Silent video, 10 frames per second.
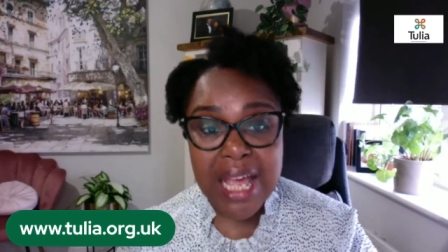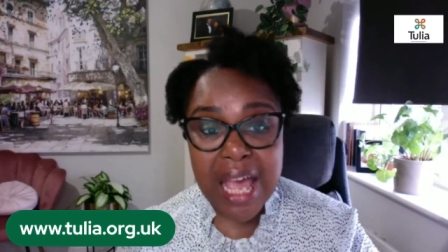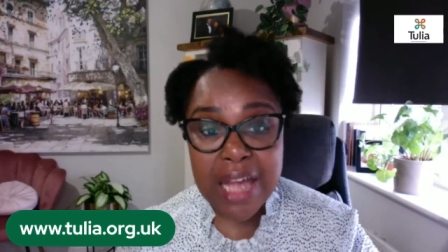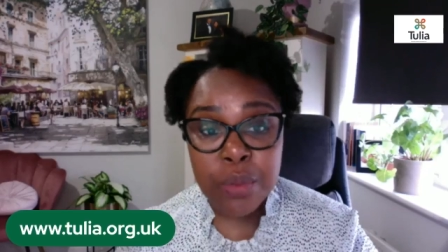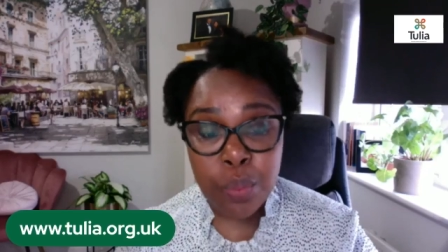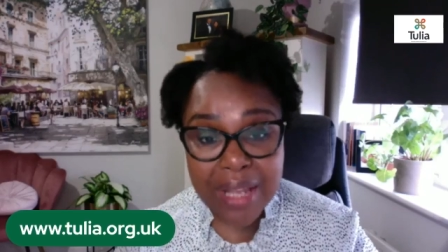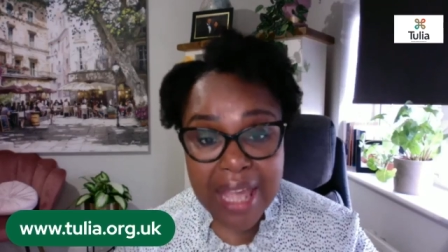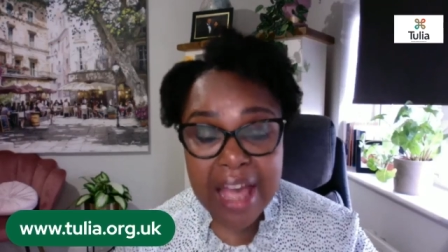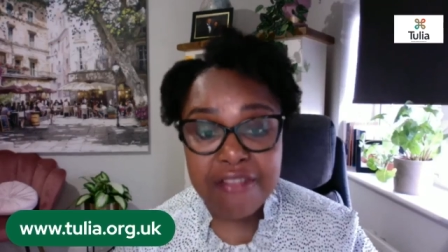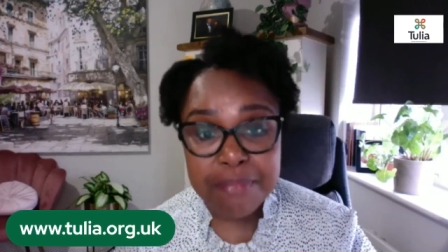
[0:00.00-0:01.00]
And we
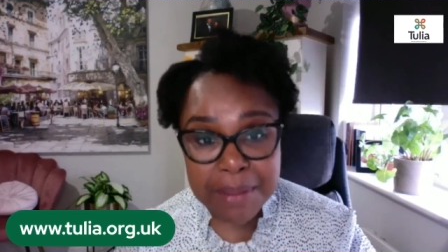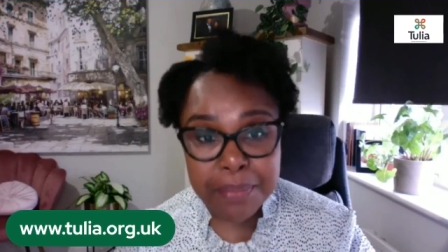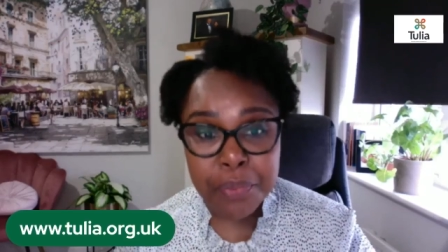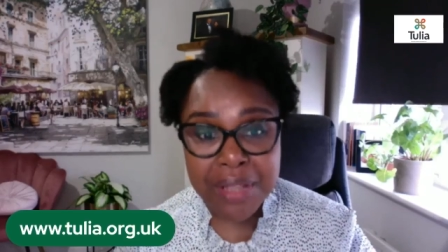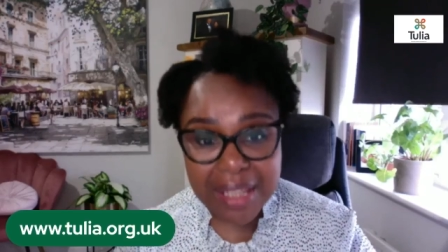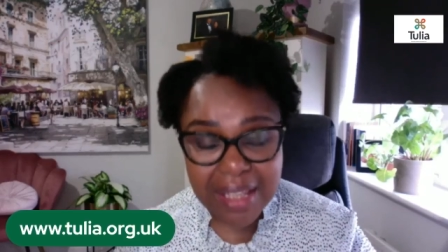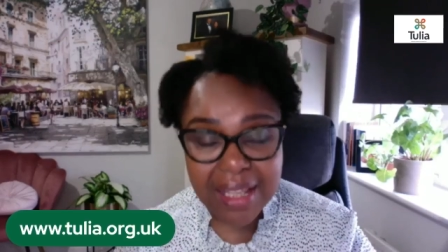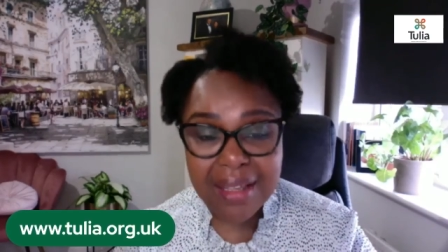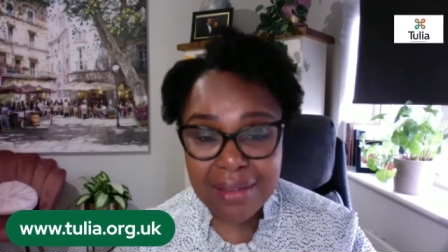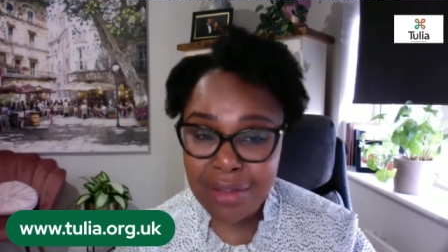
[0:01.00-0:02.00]
have people here
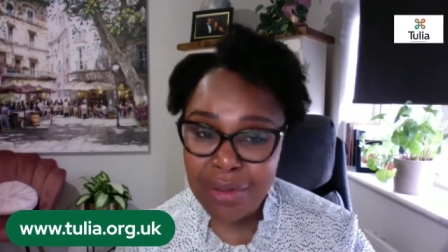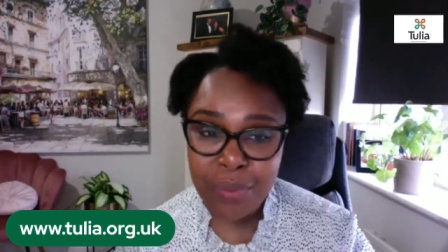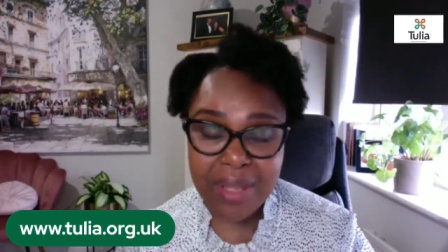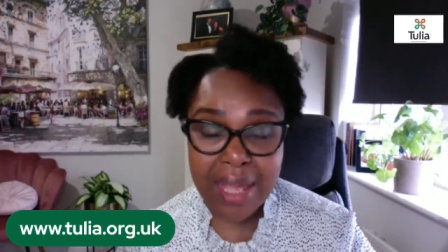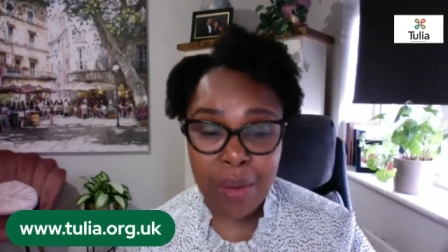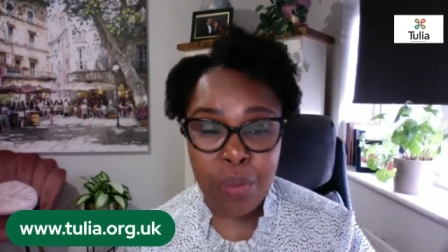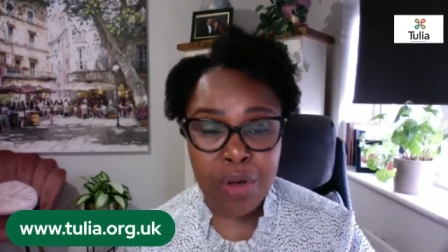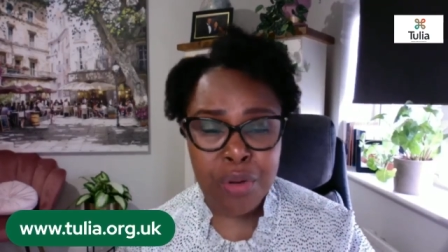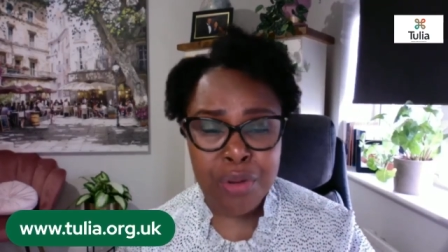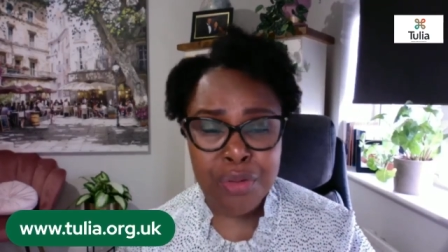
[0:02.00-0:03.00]
in the UK who are
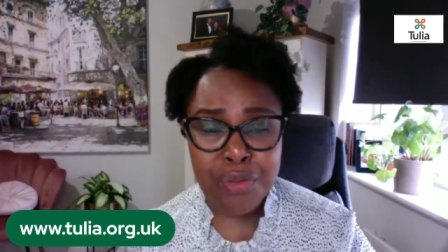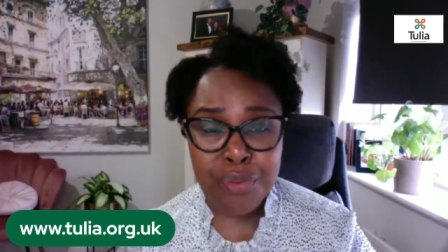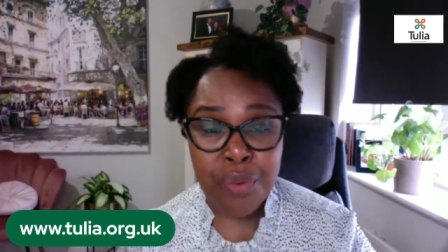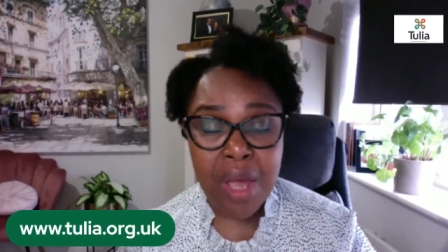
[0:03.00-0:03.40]
going through